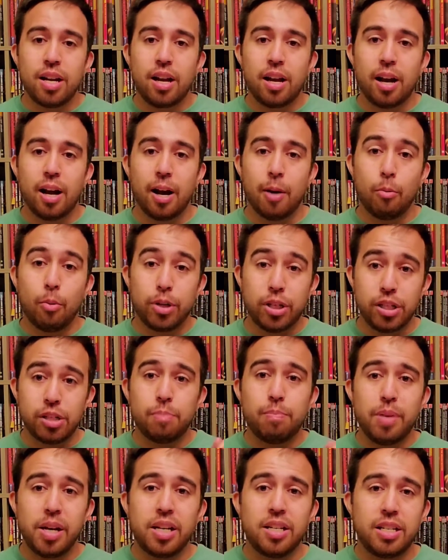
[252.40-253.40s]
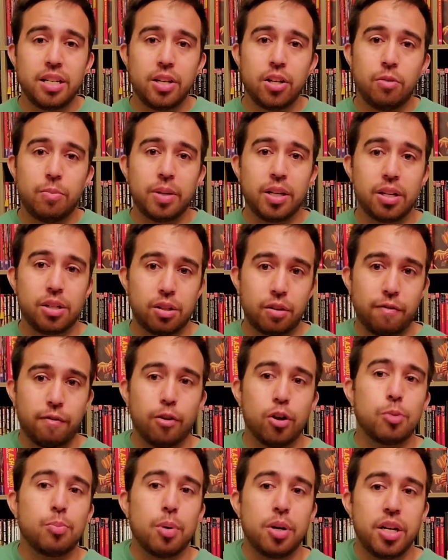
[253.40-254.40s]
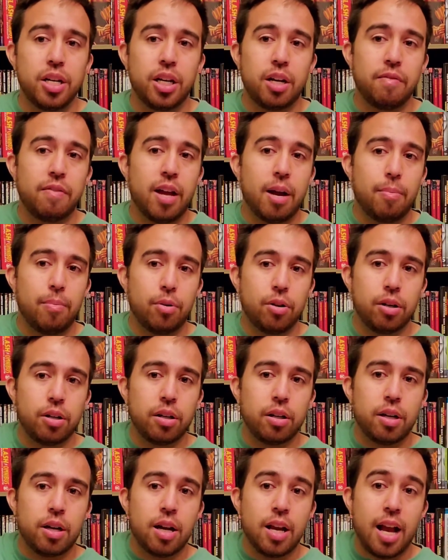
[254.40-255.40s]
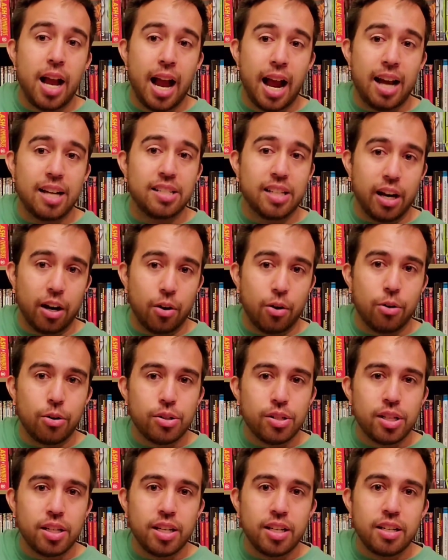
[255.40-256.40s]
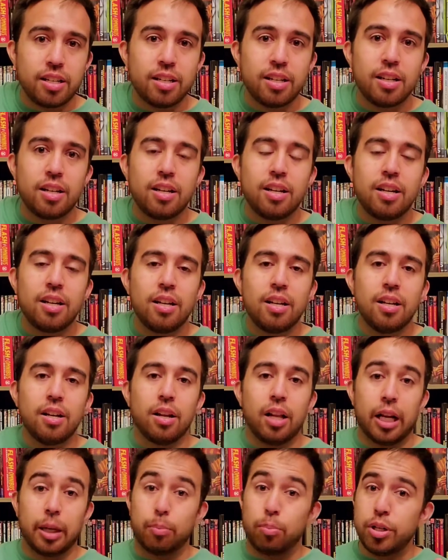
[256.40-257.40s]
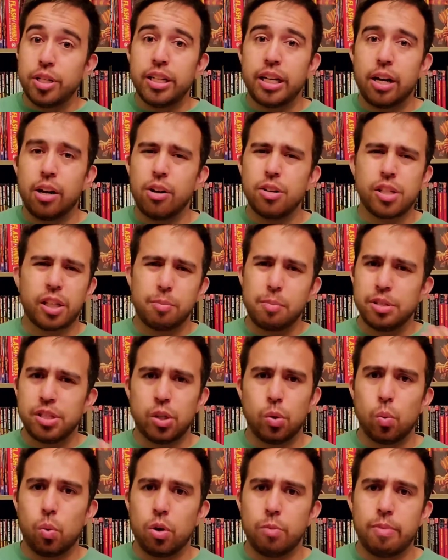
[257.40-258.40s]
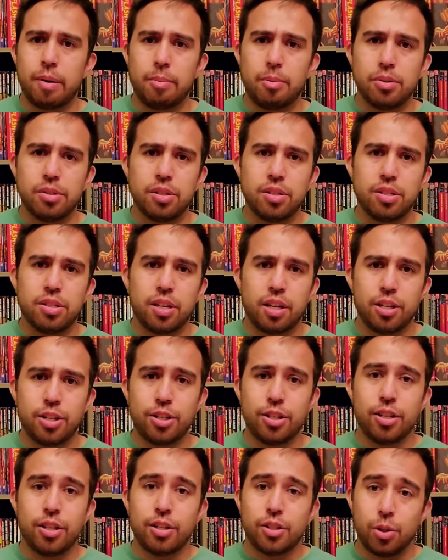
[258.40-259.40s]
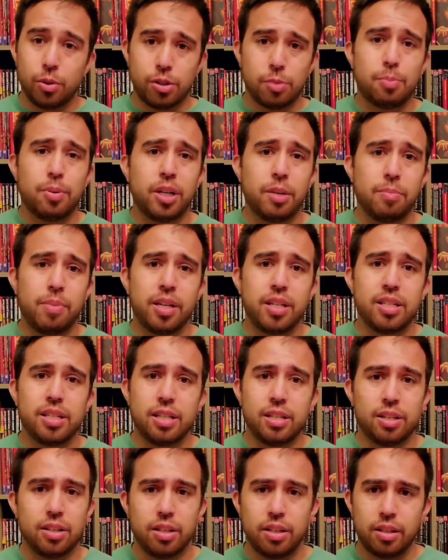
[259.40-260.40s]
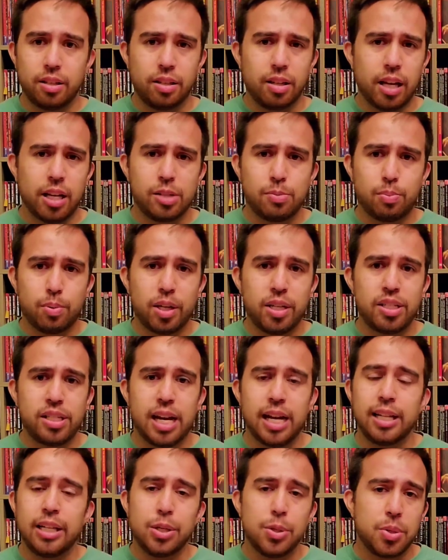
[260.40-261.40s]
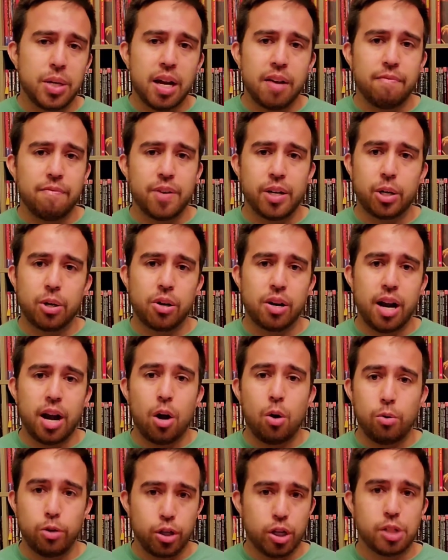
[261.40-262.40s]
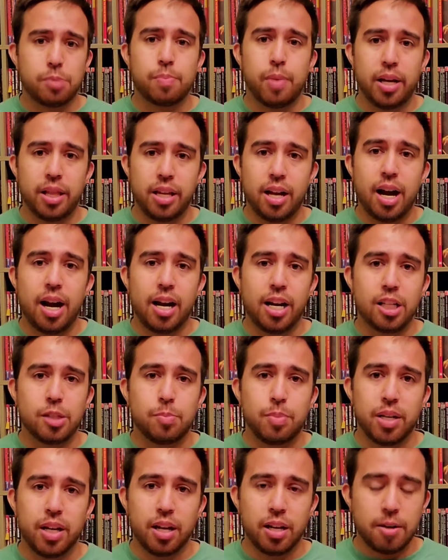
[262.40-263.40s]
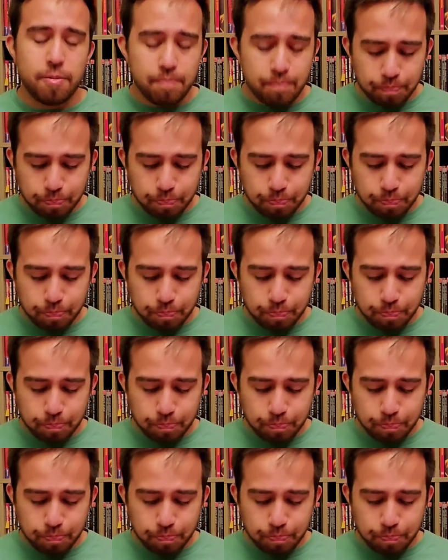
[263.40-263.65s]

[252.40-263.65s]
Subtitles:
which is a big deal because the first printing of that book has errors in it, like printing errors, like missing word bubbles and such. So it's a pretty big deal, and it's pretty sad that you can't figure it out just by the ISBN.